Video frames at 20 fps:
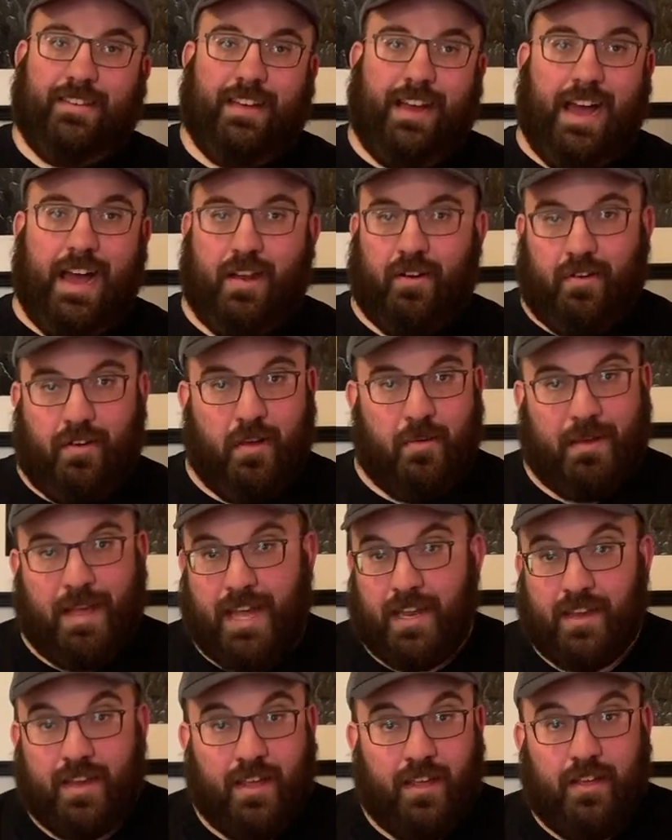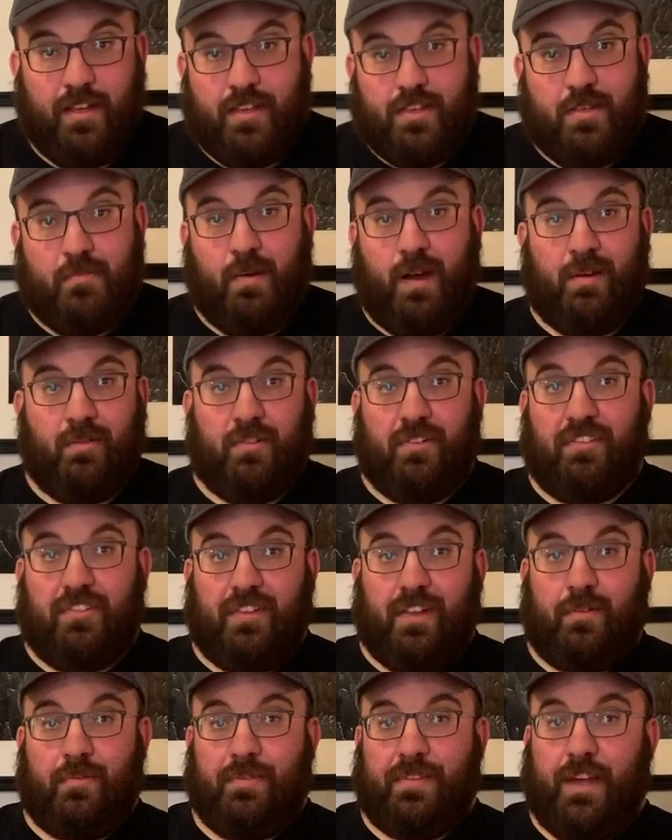I don't know, man. You might want to
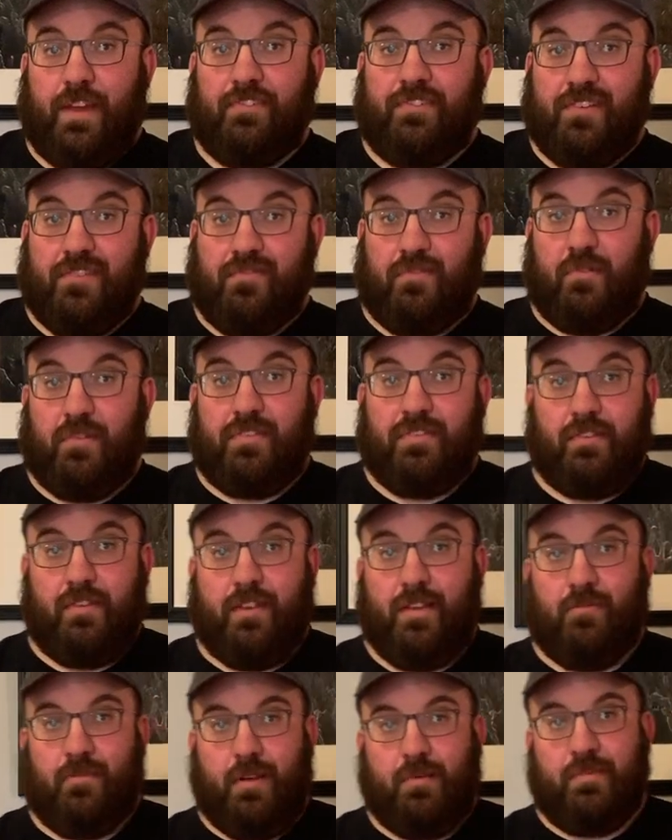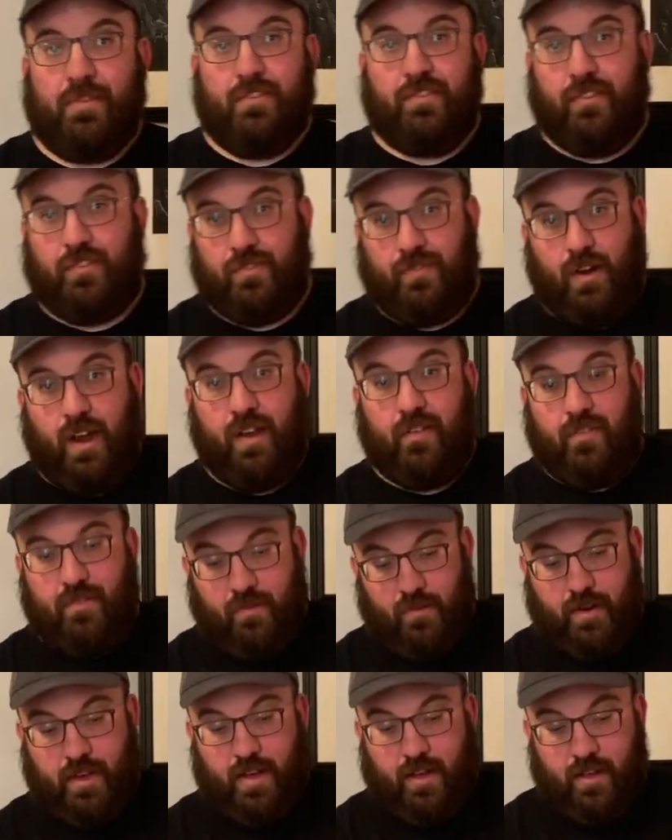stick with that G43. It might be just fine
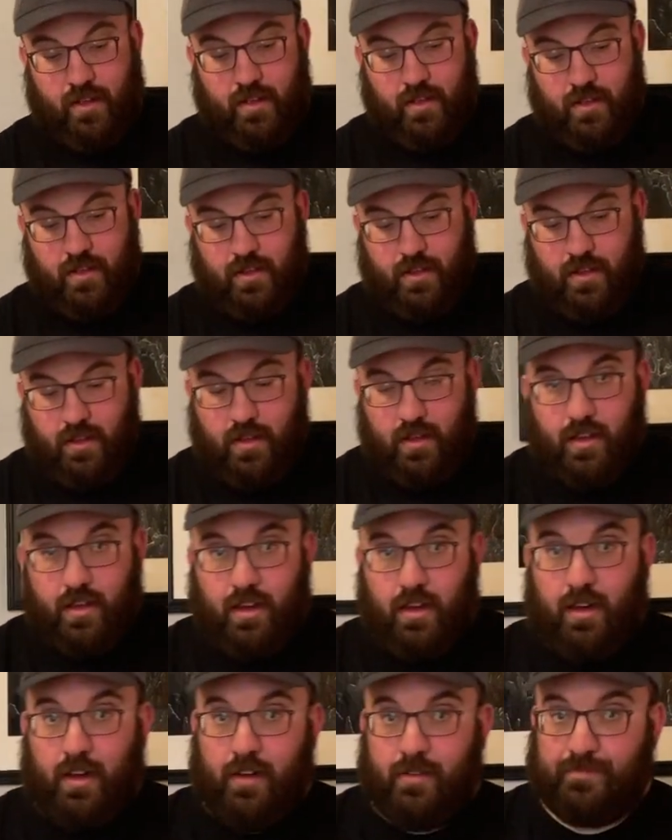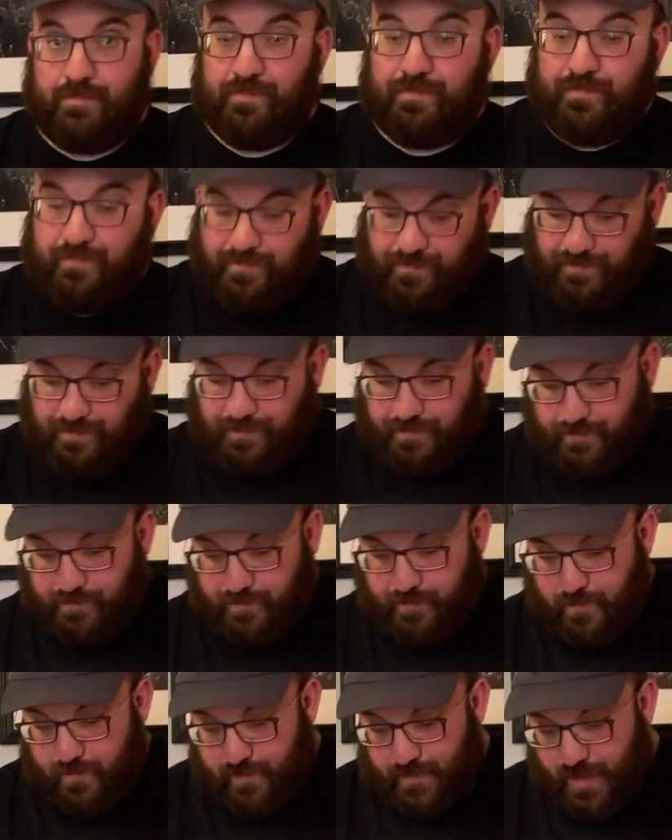for you.
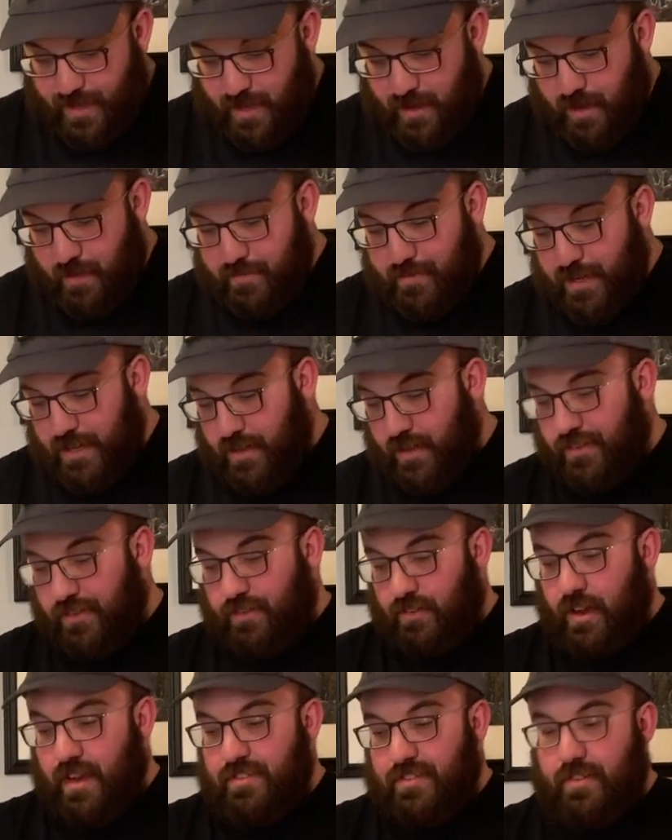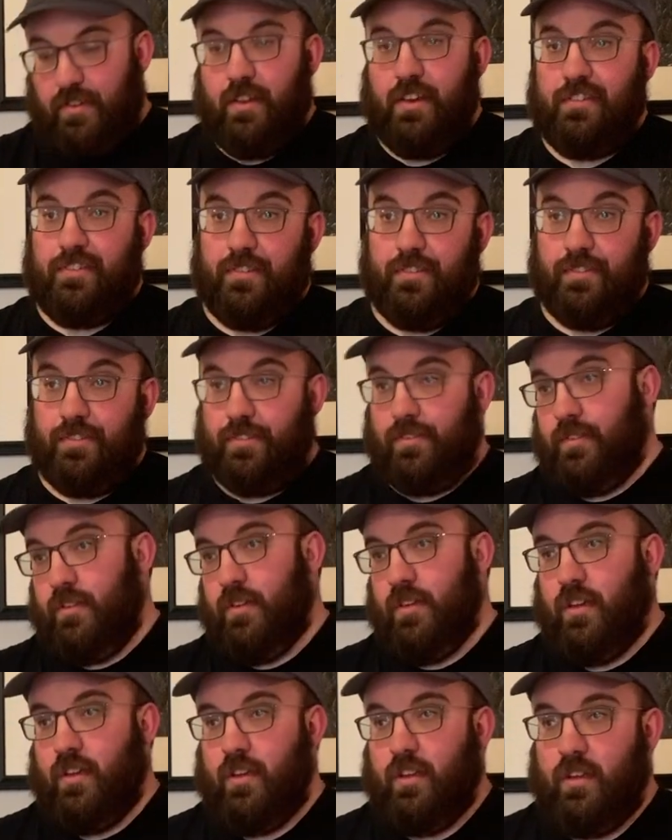I'm big on slide serrations,
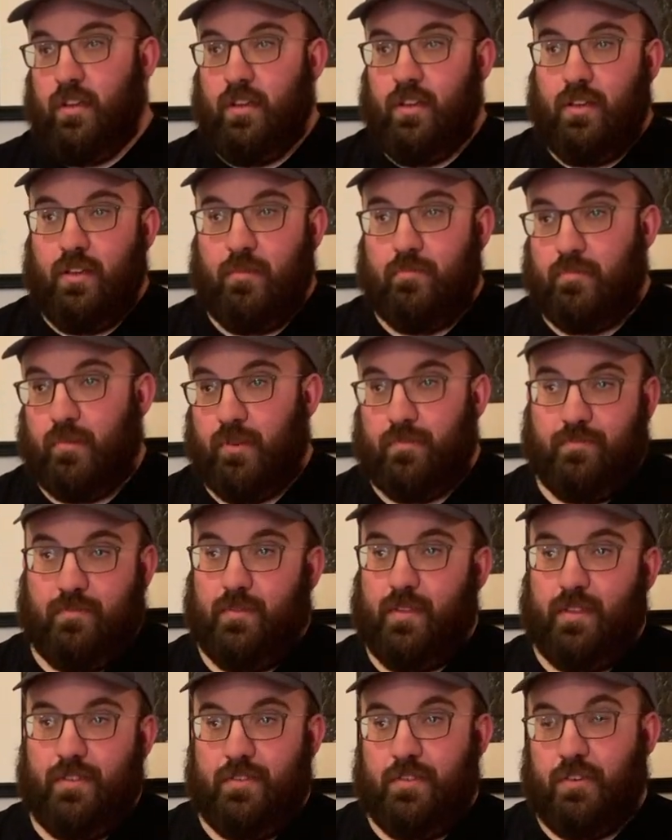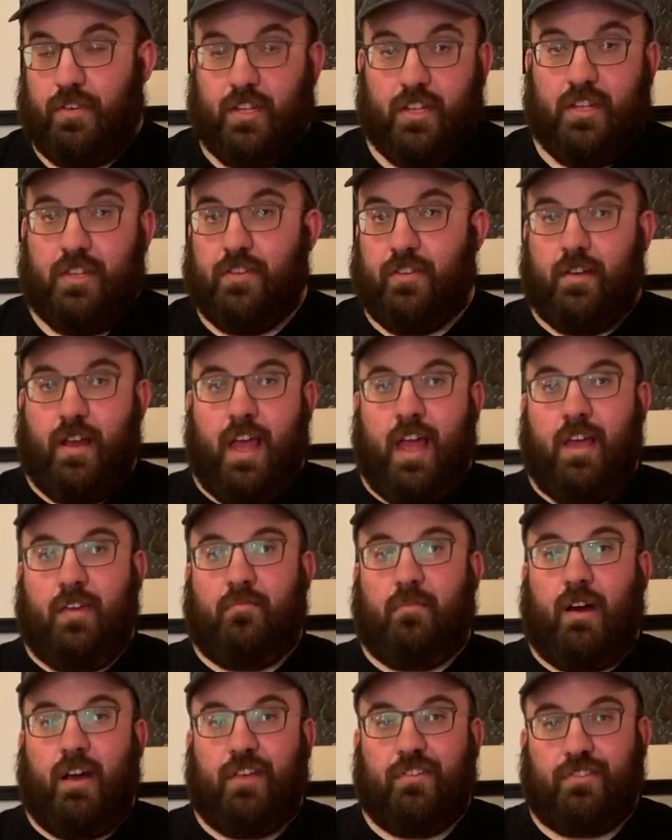but you can either
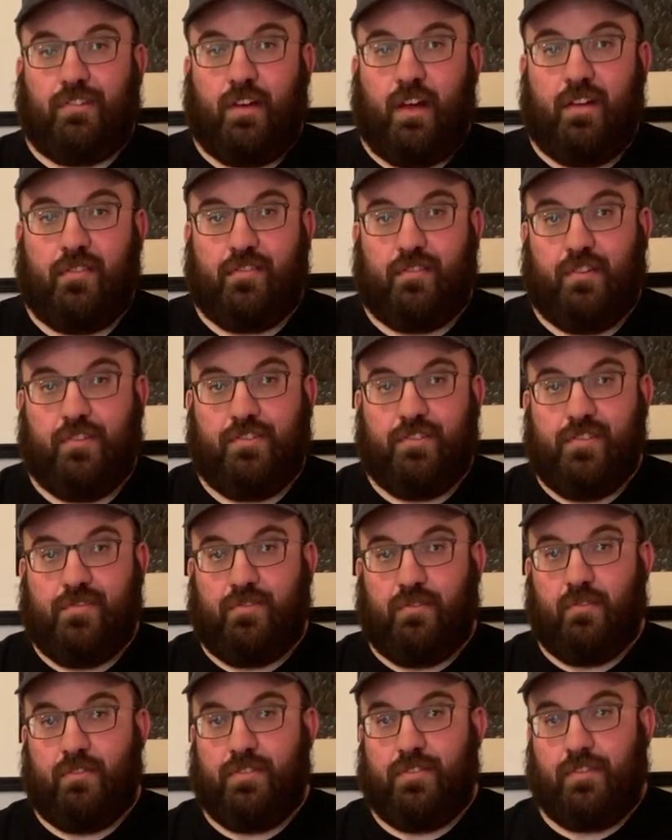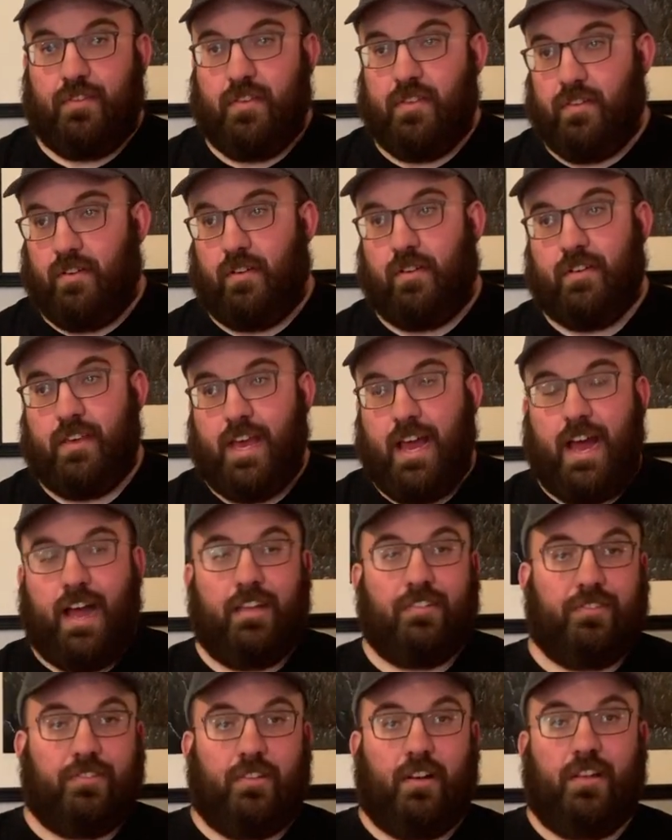A, buy a slide for a G43 that already
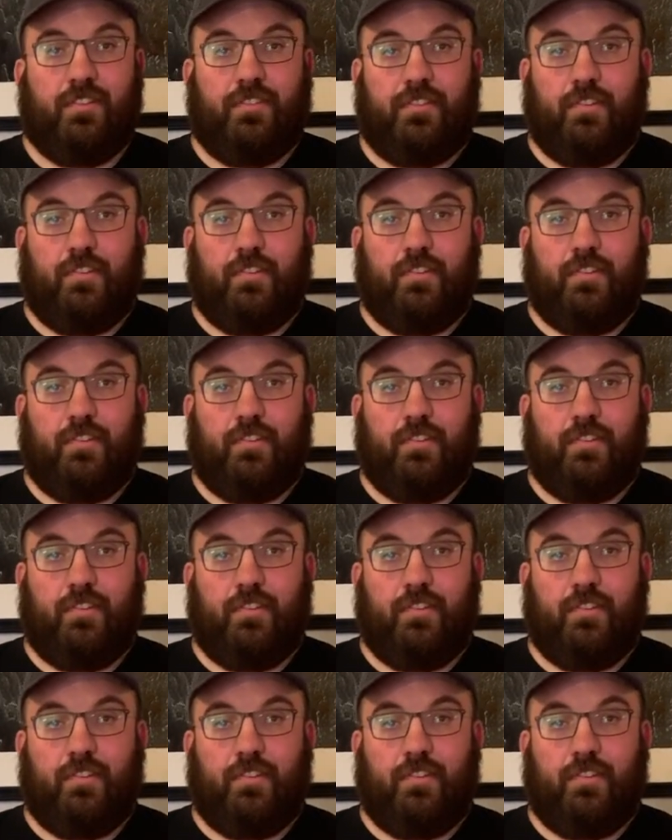has slide